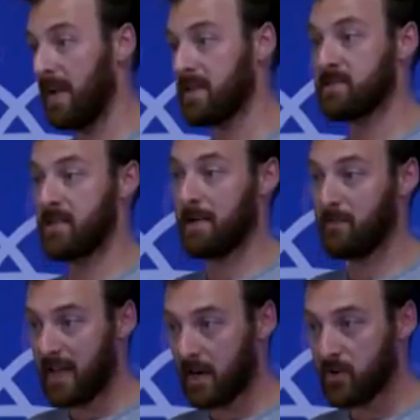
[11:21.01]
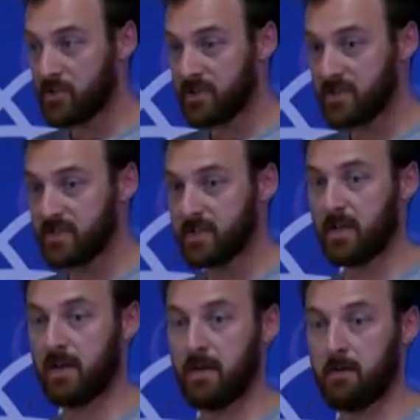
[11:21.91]
In typed languages,
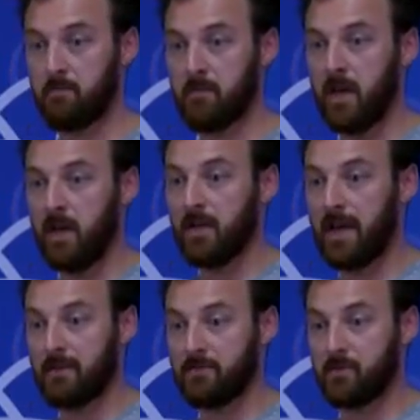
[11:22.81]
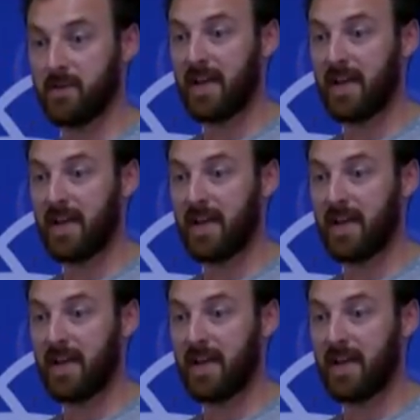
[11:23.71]
you have to